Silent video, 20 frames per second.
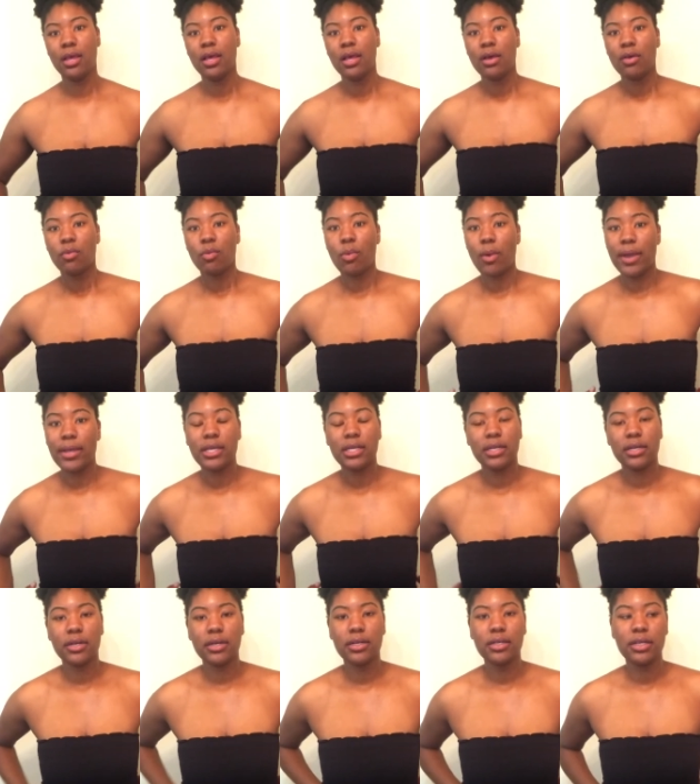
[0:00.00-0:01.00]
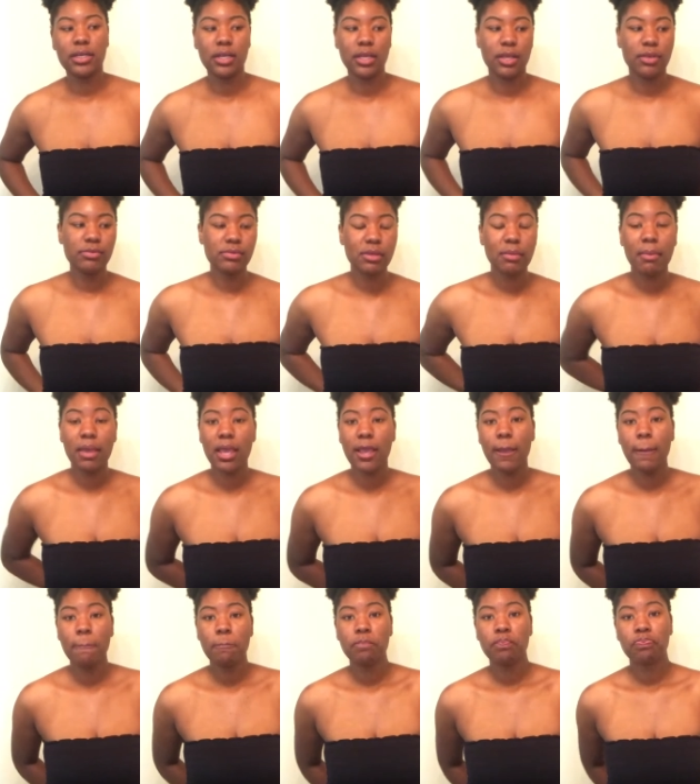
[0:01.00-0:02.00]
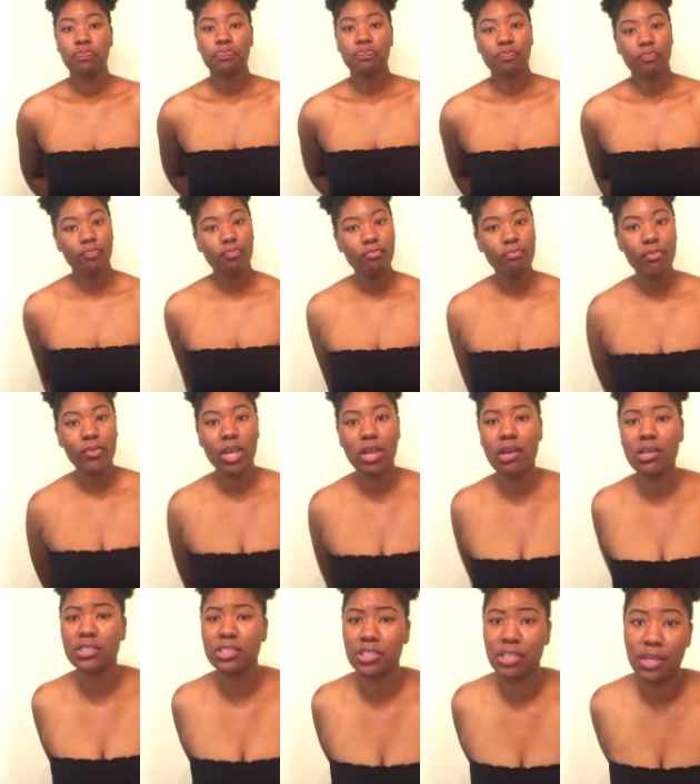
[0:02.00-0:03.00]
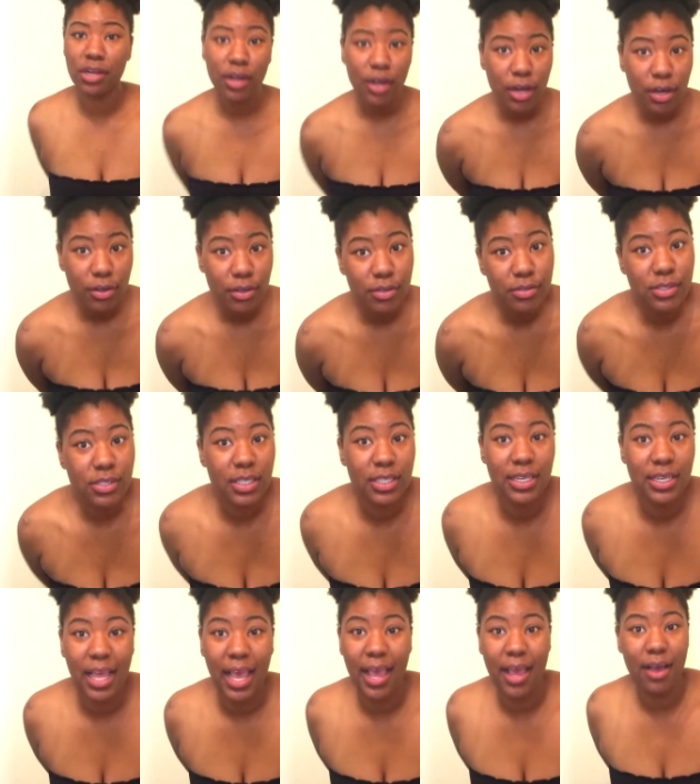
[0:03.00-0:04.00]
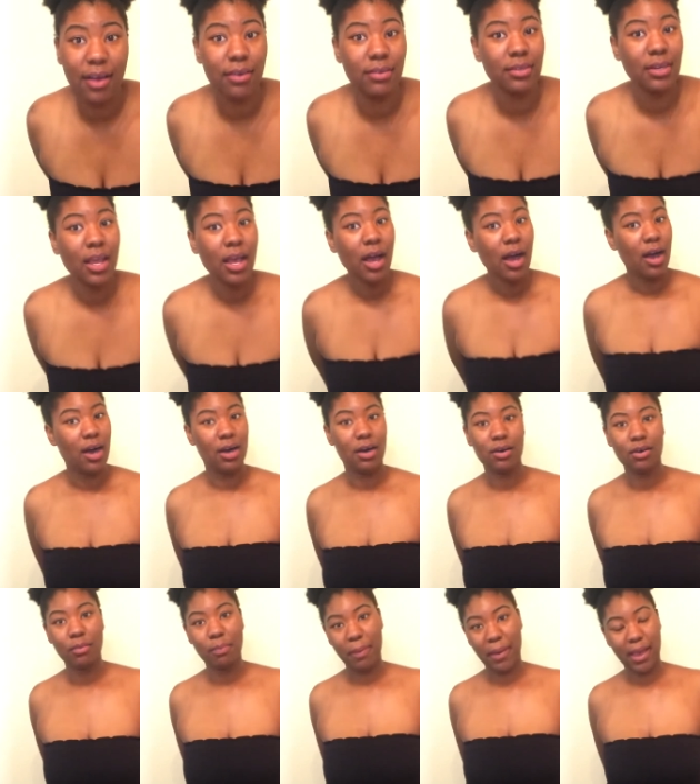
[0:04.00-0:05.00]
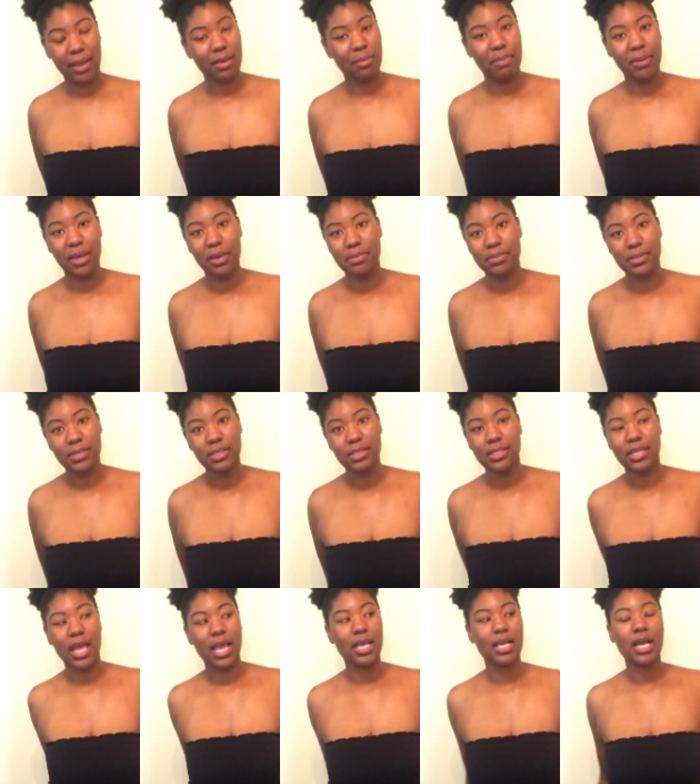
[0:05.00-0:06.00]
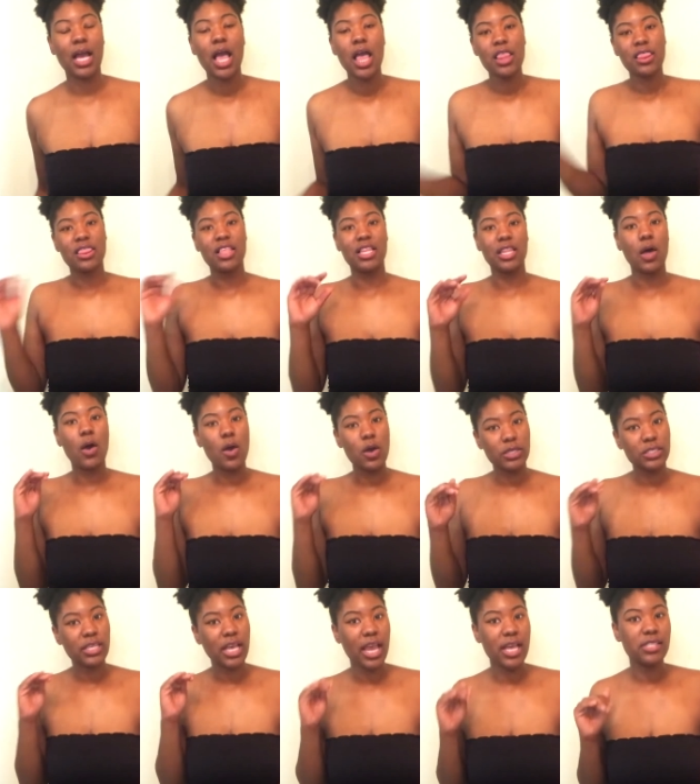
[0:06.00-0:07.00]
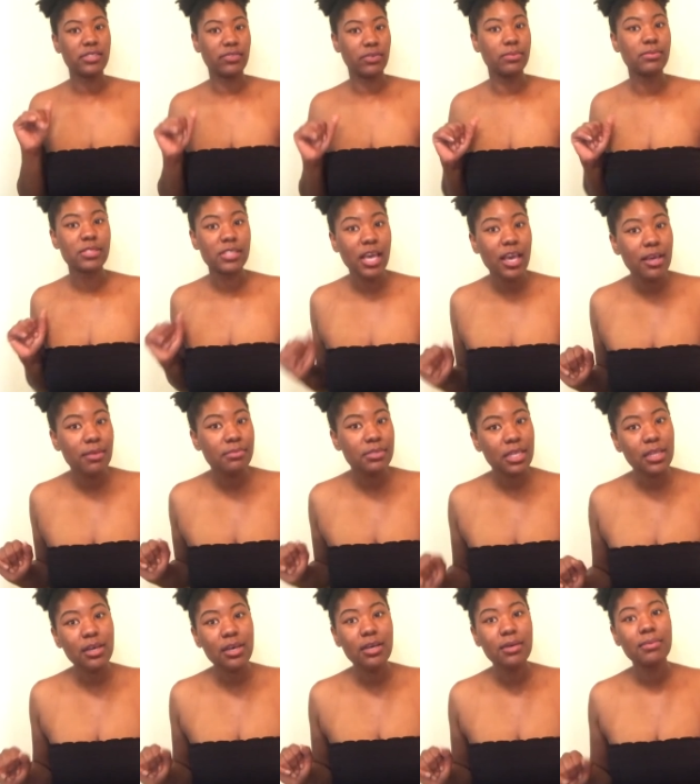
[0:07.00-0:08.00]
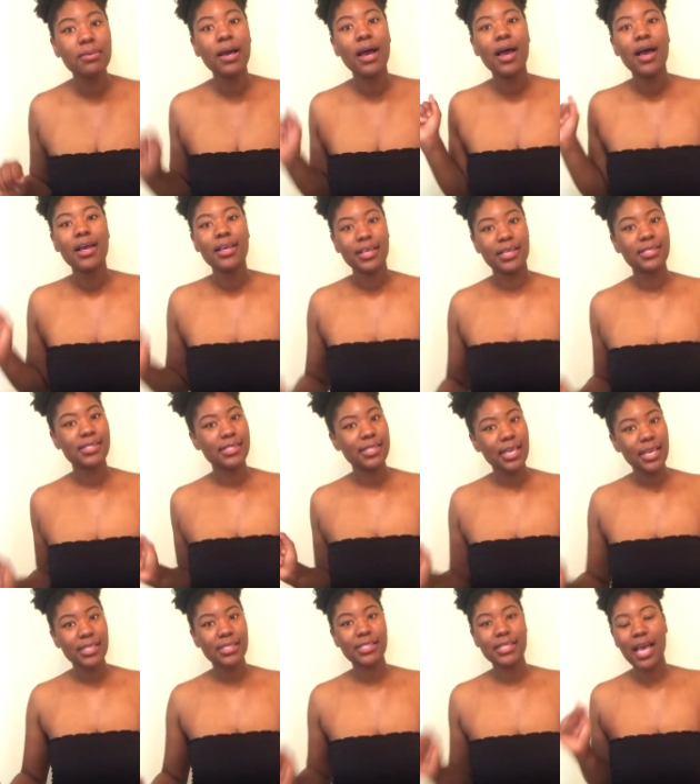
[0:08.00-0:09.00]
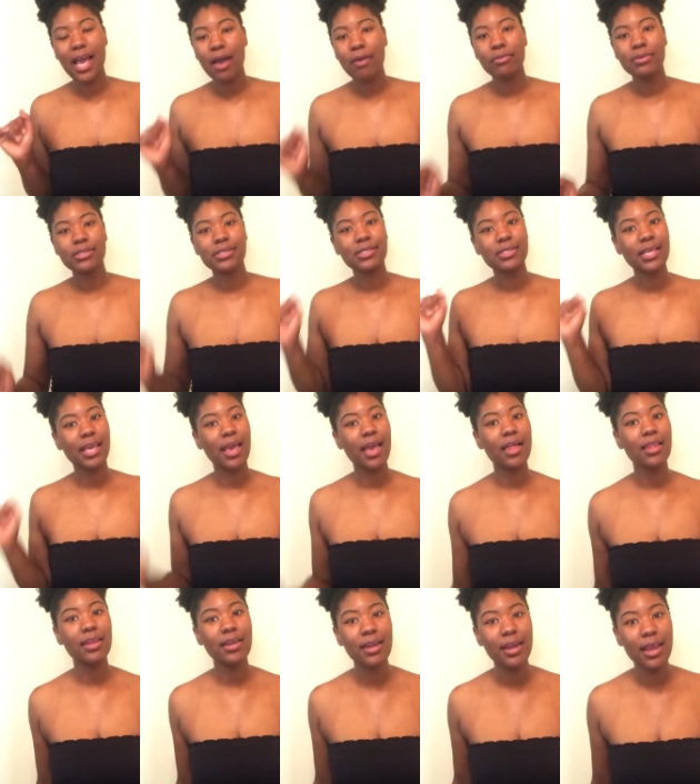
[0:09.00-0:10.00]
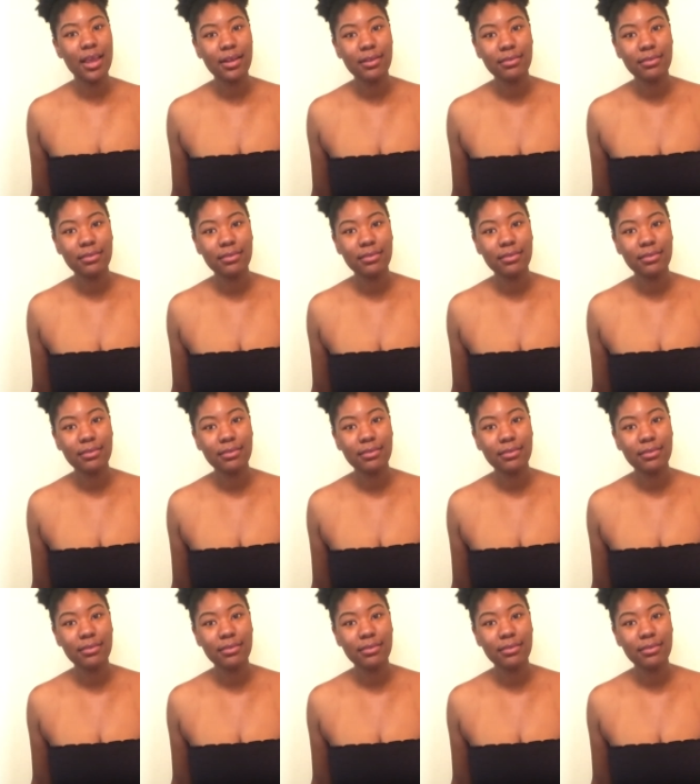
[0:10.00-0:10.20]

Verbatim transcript: way clearer than it used to be. Because your girl used to down a whole pack of Pepsis, the large case from Sam's Club. Your sis, I was killing it.